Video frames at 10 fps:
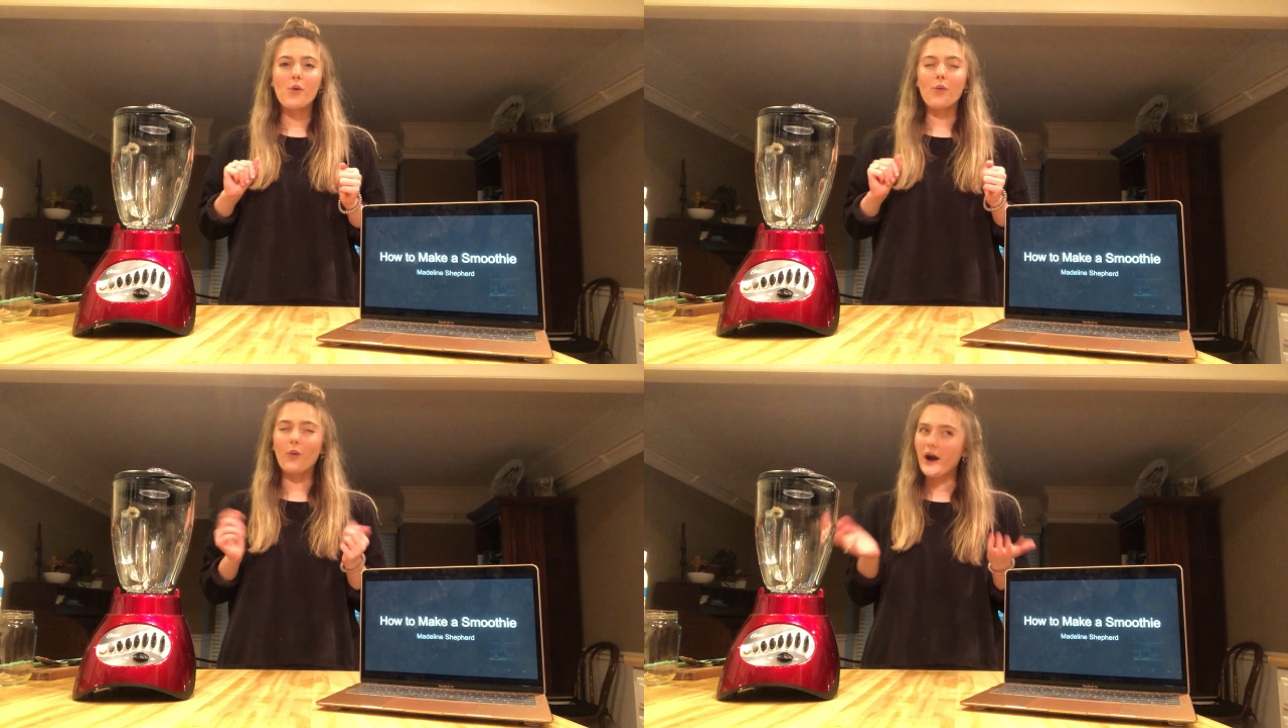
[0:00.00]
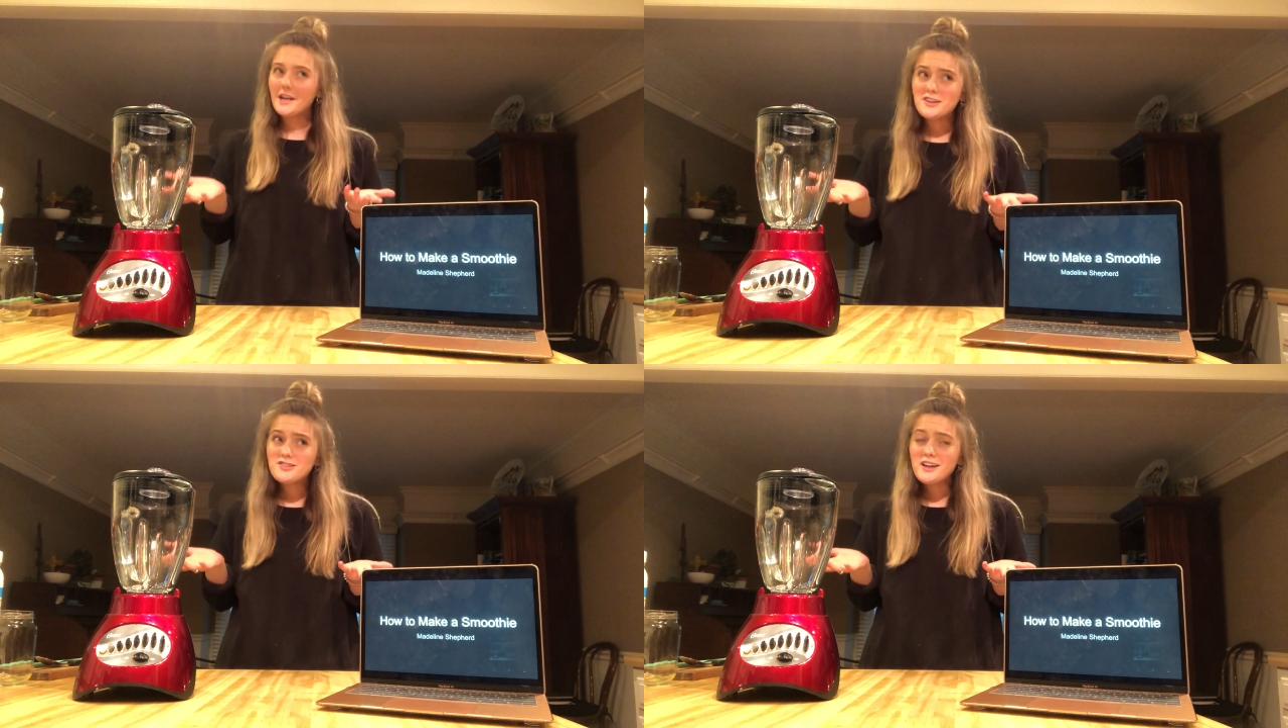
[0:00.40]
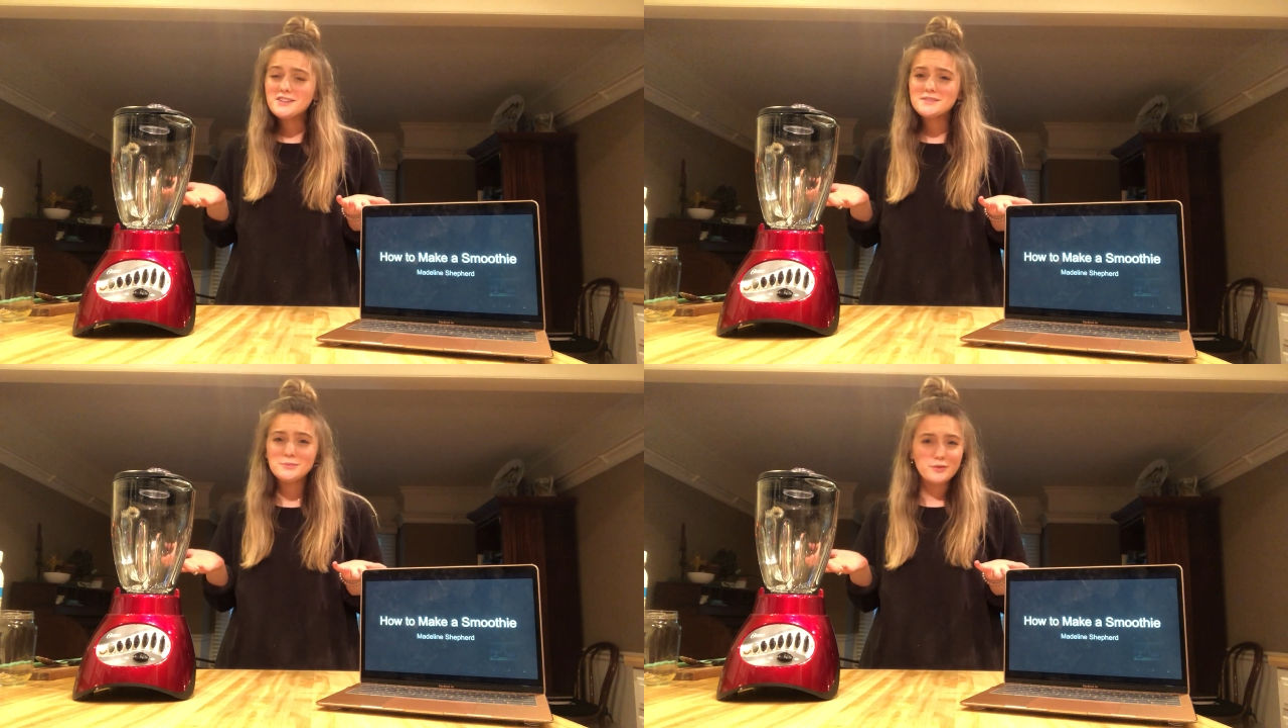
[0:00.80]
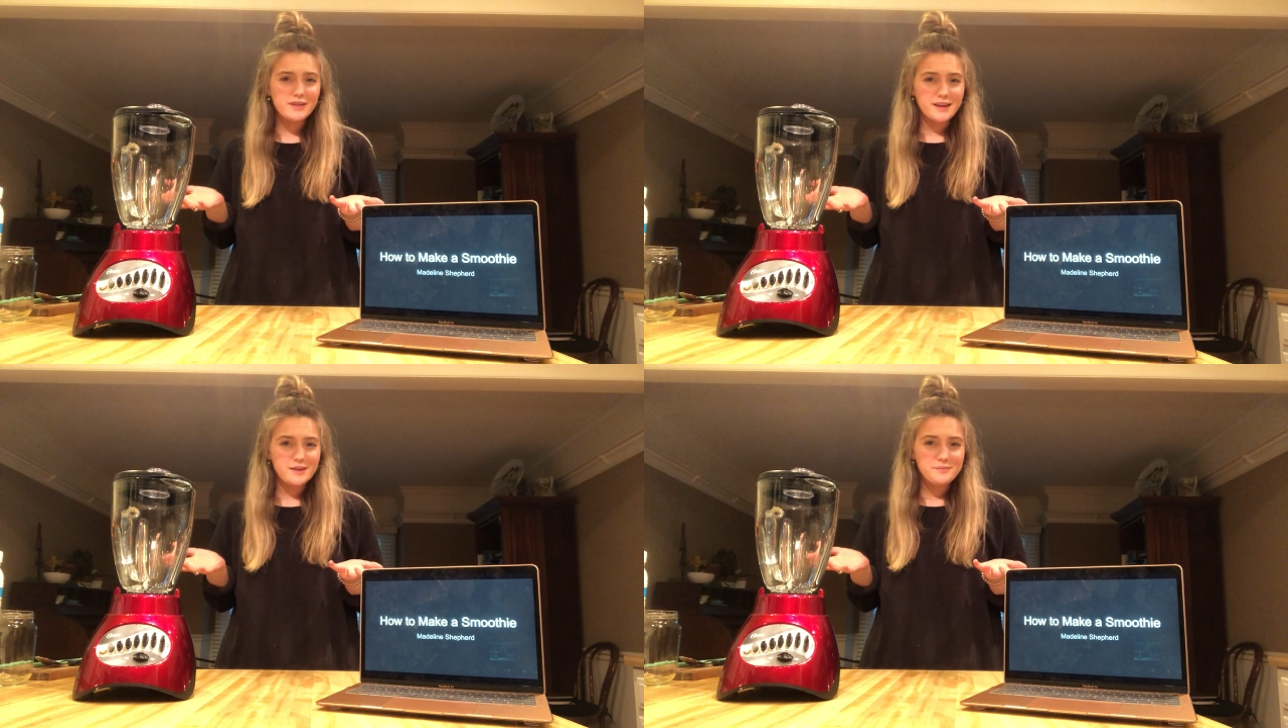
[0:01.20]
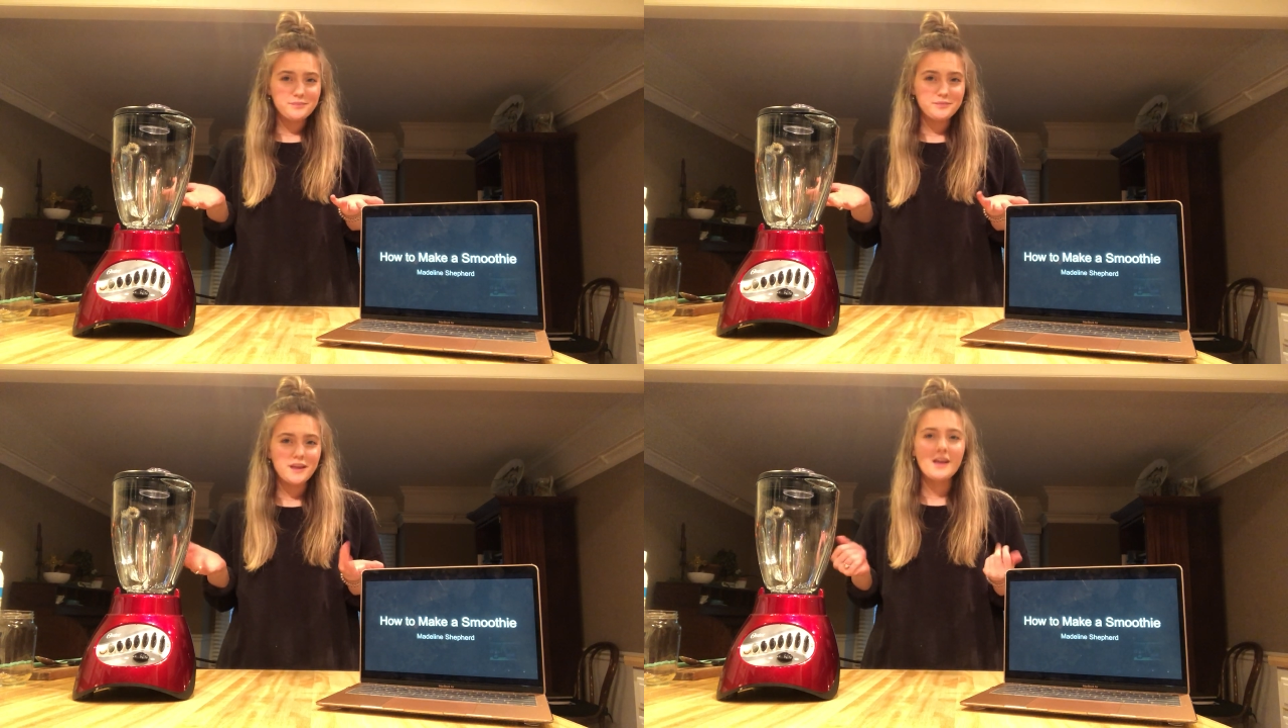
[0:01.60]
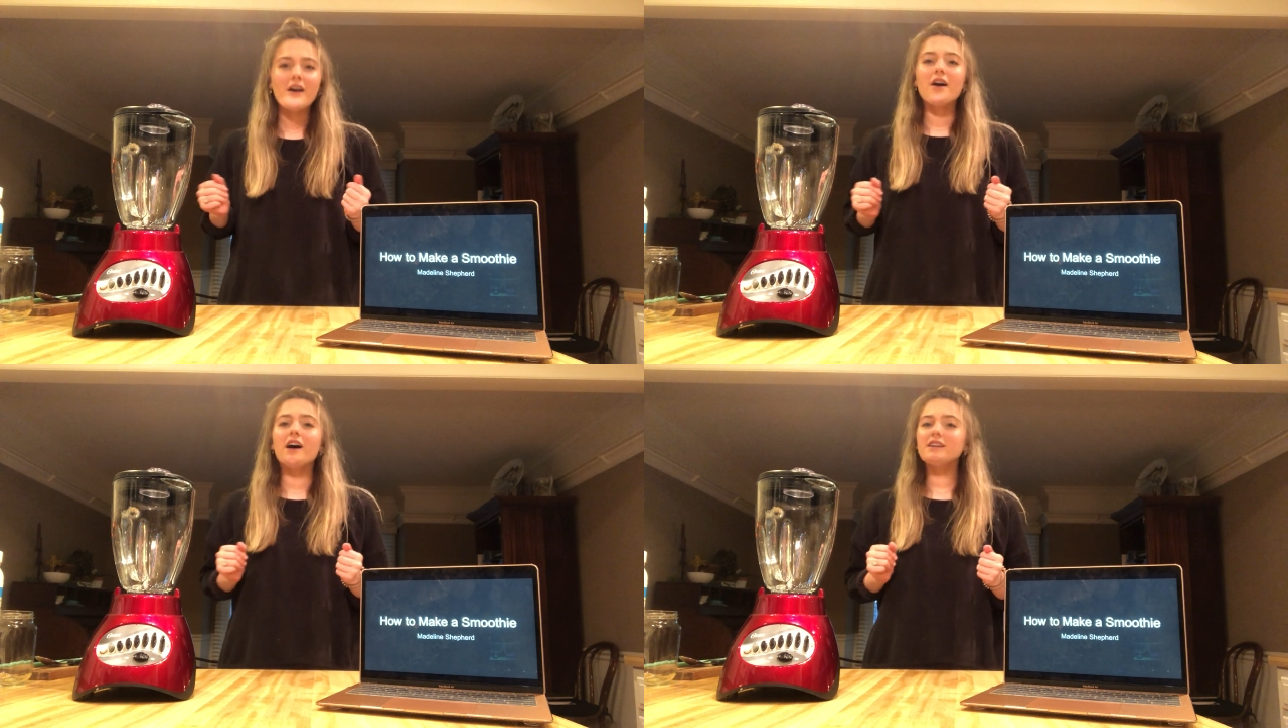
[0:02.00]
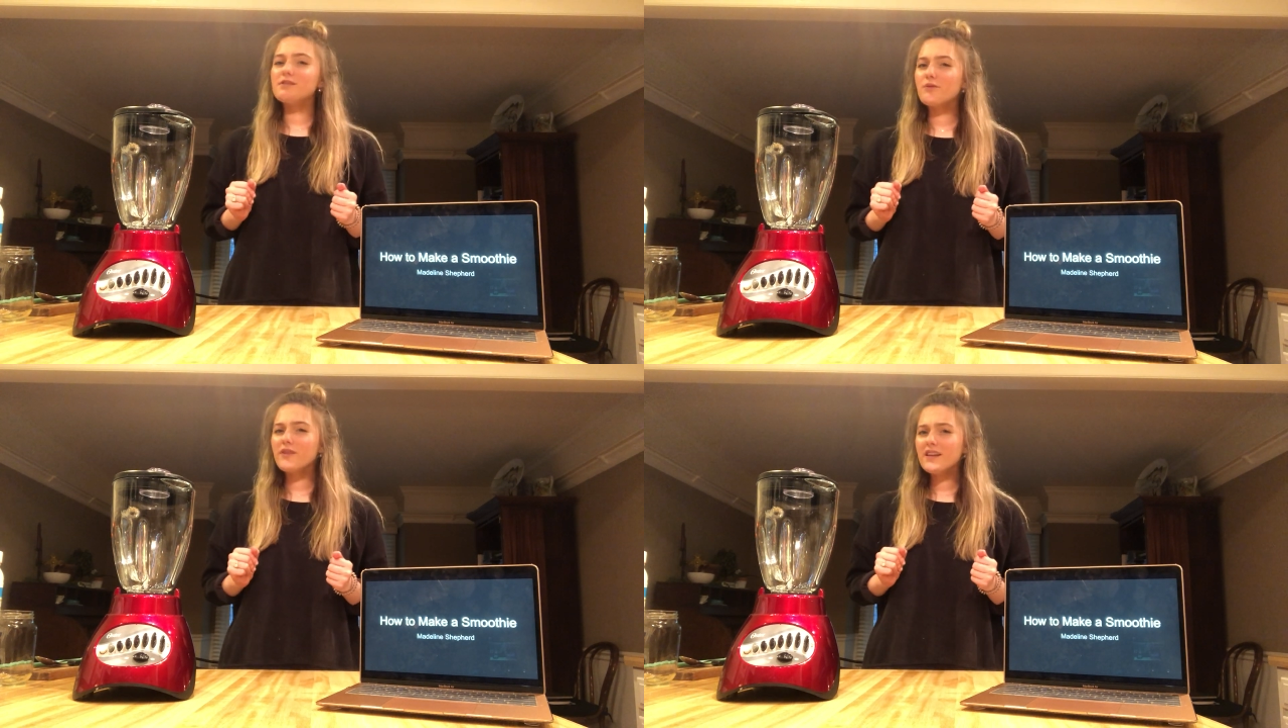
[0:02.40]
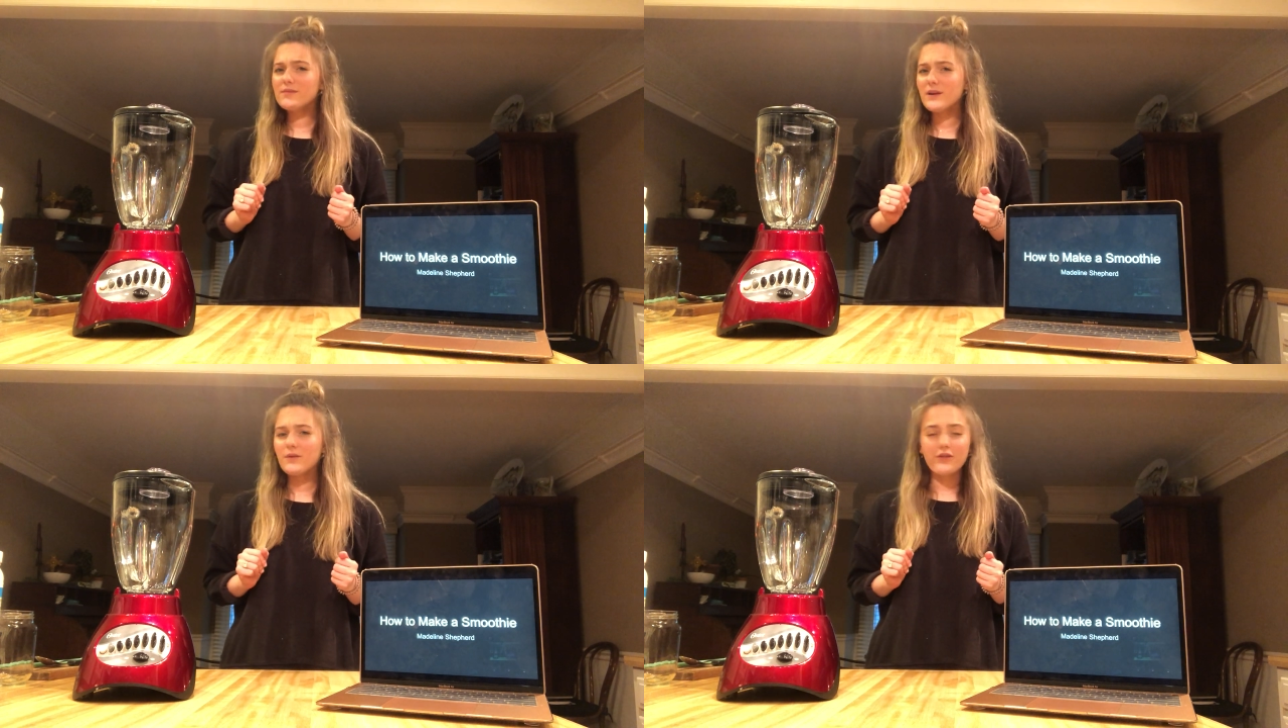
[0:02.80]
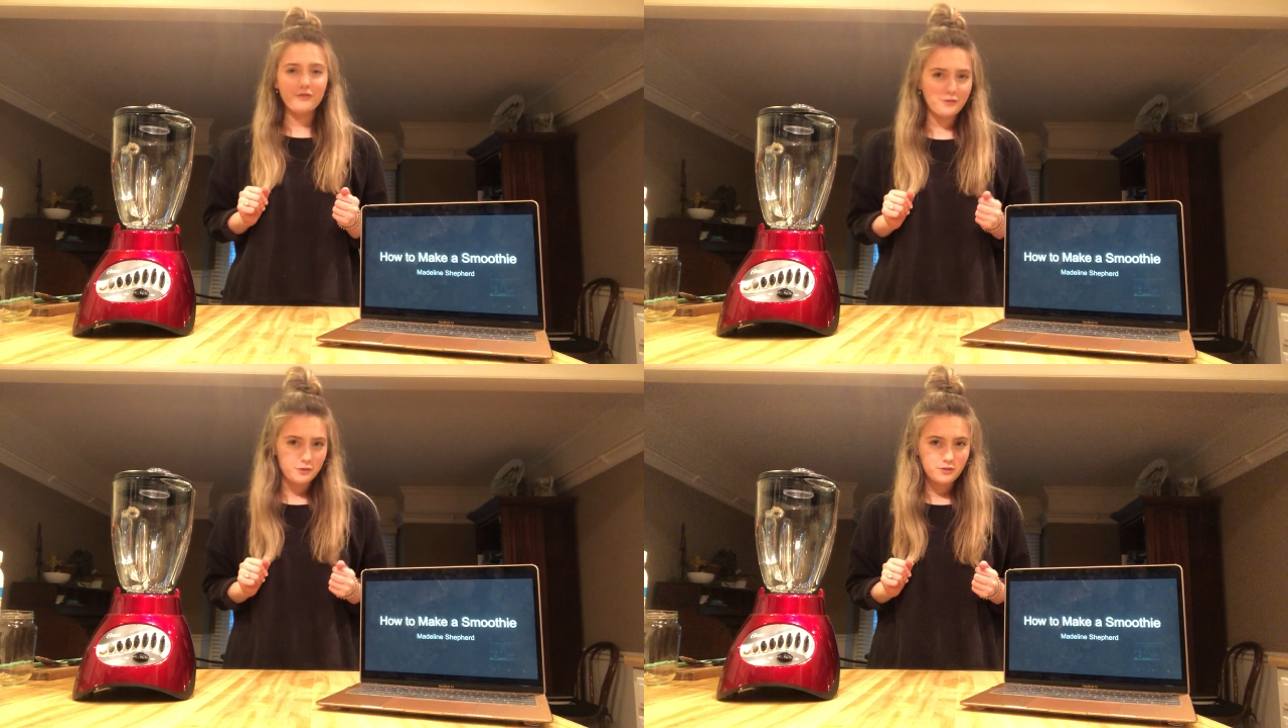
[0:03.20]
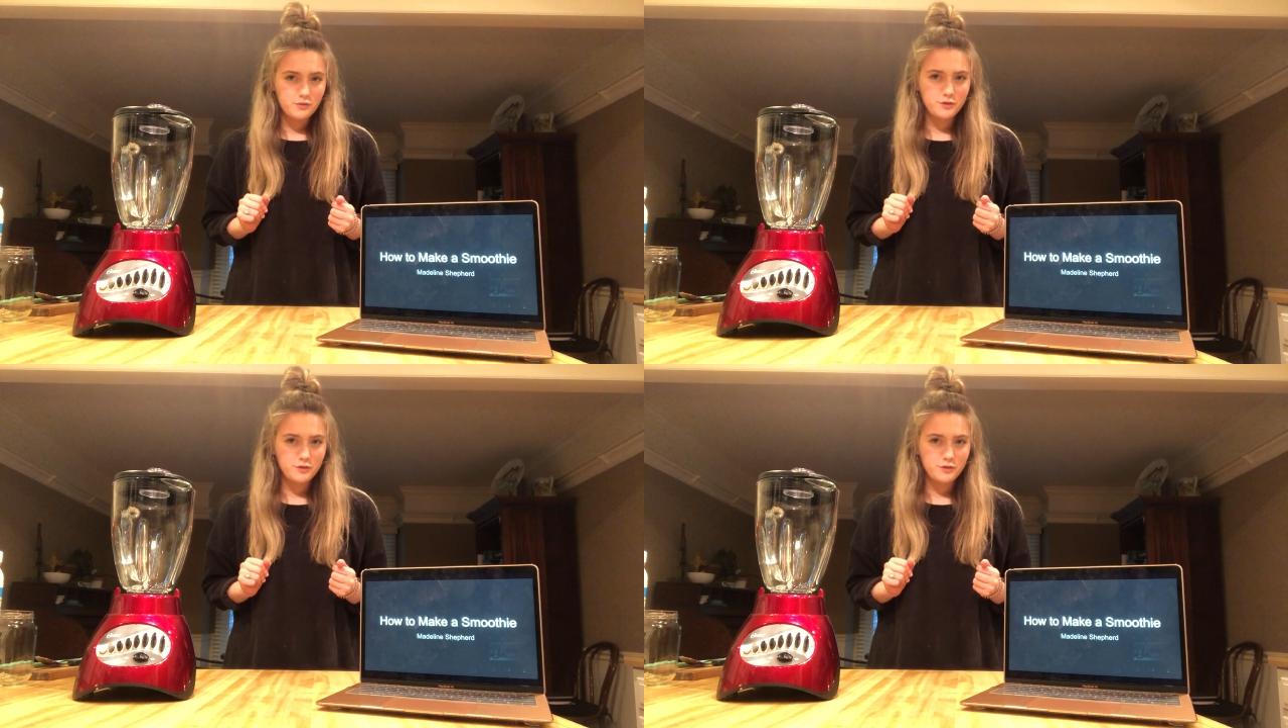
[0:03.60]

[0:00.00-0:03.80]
Why not try a smoothie? A smoothie is made with fruit,